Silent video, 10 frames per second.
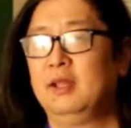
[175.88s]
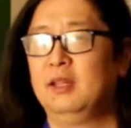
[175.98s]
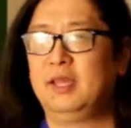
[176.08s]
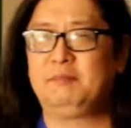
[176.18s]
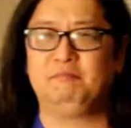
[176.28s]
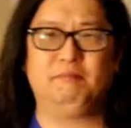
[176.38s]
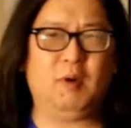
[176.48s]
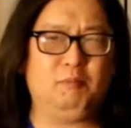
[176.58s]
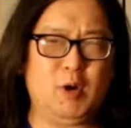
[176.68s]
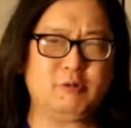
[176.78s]
Like
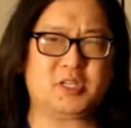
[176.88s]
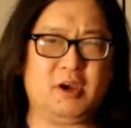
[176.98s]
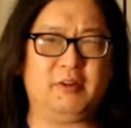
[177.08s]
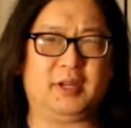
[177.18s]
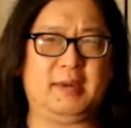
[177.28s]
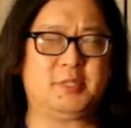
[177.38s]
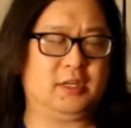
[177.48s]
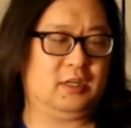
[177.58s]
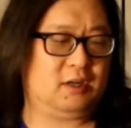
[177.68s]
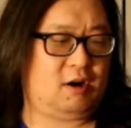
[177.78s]
most other
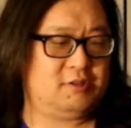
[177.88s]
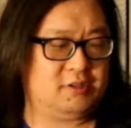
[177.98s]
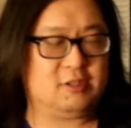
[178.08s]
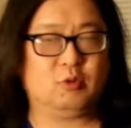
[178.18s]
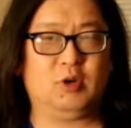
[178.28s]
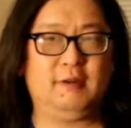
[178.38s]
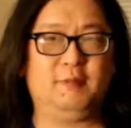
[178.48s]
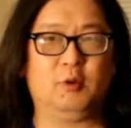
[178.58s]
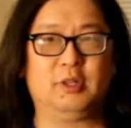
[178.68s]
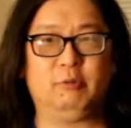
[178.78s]
Gibson guitars, it's a
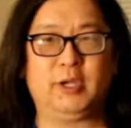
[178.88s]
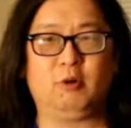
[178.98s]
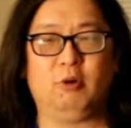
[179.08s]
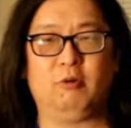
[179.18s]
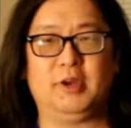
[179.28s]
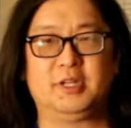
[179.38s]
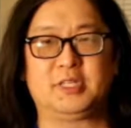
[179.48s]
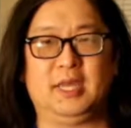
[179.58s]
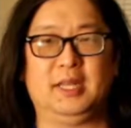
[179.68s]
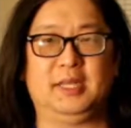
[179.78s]
24 3/4 inch
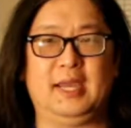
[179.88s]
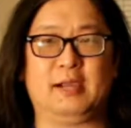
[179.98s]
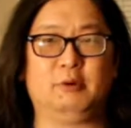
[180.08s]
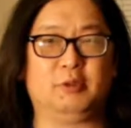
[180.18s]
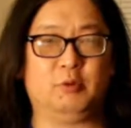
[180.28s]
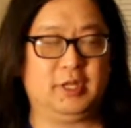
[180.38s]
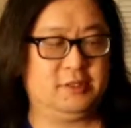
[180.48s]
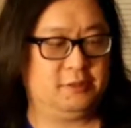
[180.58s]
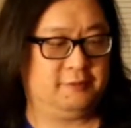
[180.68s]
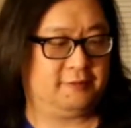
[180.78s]
scale neck with
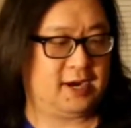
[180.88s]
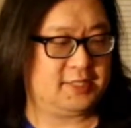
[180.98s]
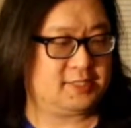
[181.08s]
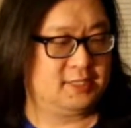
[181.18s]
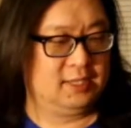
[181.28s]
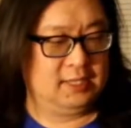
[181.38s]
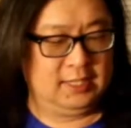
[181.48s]
22 frets,